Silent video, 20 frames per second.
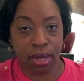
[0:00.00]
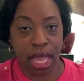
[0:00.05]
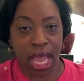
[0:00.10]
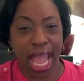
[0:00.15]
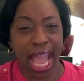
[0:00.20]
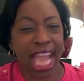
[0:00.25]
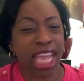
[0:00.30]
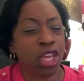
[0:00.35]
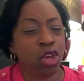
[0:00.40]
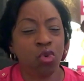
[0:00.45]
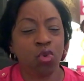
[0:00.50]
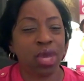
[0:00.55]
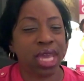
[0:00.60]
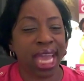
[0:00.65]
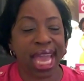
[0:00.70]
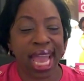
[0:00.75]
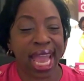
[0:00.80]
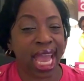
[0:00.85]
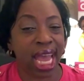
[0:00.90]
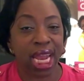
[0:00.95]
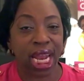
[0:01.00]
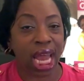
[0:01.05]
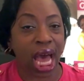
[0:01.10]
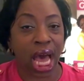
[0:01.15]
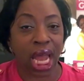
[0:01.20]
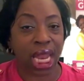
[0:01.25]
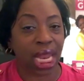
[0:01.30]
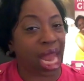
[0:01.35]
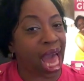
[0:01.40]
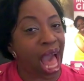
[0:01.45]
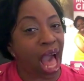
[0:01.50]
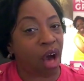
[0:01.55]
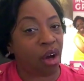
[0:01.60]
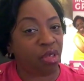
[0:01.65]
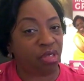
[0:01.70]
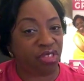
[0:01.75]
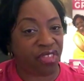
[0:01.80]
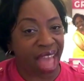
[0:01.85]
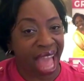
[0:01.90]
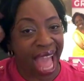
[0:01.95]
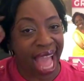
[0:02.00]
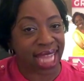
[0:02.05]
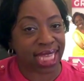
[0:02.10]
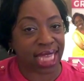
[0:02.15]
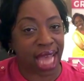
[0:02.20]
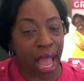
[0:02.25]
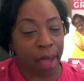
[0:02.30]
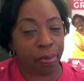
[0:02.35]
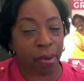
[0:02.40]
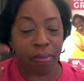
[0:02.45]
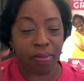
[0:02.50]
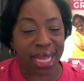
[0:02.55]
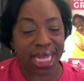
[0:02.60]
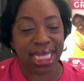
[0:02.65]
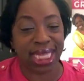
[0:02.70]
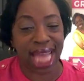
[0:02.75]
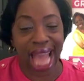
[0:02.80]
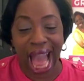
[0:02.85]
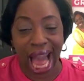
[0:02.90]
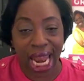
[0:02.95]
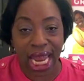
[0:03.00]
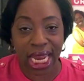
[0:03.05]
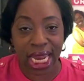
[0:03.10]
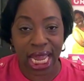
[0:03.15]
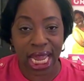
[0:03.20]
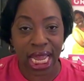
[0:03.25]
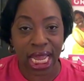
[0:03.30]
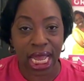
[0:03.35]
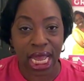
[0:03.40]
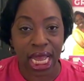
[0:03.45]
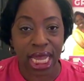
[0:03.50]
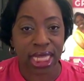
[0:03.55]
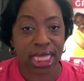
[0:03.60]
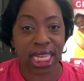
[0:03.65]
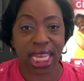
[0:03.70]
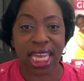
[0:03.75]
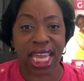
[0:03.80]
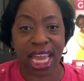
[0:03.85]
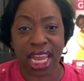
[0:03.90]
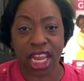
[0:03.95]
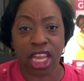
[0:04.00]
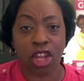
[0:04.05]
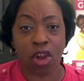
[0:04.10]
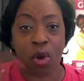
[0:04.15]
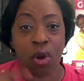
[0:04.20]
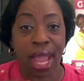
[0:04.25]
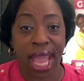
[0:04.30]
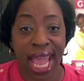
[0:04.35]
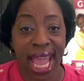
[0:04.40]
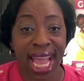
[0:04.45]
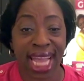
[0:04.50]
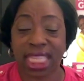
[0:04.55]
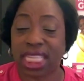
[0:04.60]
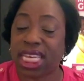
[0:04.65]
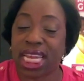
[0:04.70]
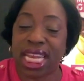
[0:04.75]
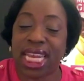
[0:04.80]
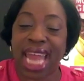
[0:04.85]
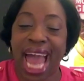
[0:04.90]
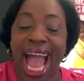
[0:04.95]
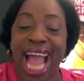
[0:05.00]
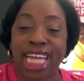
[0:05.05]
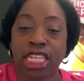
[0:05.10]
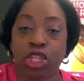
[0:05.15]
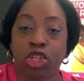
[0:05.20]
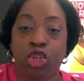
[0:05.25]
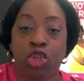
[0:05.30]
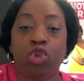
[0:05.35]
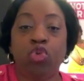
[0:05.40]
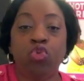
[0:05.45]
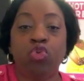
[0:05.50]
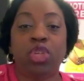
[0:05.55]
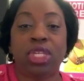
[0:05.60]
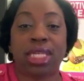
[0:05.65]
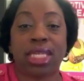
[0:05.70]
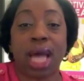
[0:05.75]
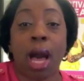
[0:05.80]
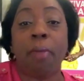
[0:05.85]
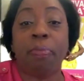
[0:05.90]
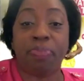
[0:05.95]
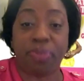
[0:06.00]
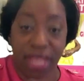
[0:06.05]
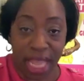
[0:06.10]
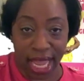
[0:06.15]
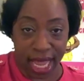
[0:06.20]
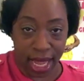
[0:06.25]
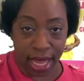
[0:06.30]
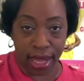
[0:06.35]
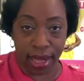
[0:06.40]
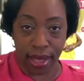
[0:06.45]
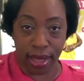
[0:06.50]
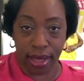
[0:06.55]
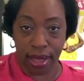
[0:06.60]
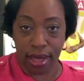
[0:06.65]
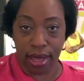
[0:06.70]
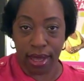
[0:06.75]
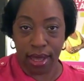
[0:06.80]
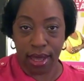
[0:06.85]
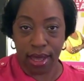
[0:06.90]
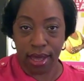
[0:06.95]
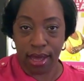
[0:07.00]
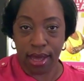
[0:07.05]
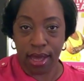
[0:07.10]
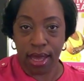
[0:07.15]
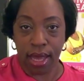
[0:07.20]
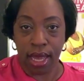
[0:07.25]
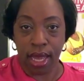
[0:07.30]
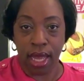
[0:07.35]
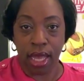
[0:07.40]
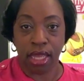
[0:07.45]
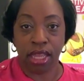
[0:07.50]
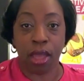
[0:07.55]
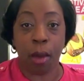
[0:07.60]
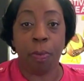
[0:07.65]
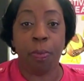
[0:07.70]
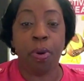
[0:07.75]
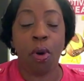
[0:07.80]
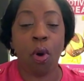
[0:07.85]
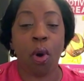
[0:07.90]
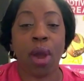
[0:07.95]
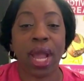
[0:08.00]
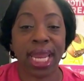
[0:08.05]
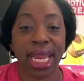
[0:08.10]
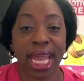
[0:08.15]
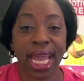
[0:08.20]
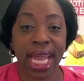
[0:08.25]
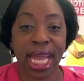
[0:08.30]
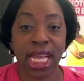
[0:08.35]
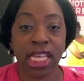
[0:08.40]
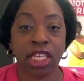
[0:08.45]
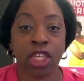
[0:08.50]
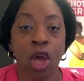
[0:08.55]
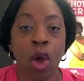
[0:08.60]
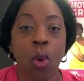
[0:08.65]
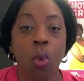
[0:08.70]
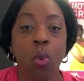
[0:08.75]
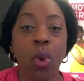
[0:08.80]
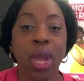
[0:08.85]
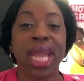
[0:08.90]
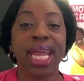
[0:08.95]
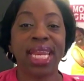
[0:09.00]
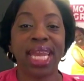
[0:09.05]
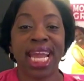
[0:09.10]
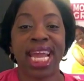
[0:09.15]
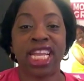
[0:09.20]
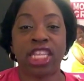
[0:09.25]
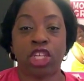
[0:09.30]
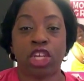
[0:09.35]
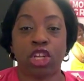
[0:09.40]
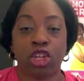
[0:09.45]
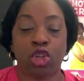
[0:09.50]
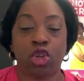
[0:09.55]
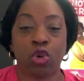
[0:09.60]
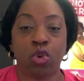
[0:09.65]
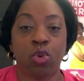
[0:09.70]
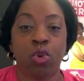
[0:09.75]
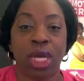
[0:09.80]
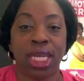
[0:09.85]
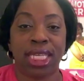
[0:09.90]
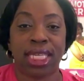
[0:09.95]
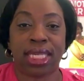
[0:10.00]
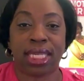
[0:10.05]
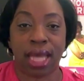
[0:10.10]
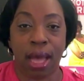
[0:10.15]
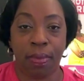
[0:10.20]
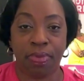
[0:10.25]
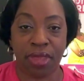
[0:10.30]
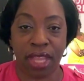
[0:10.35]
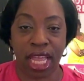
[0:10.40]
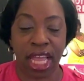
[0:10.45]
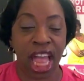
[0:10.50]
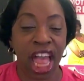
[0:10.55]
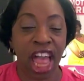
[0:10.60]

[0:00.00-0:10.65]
And you can't allow that type of mentality to get in your head to not do something. The point is, we need to do something.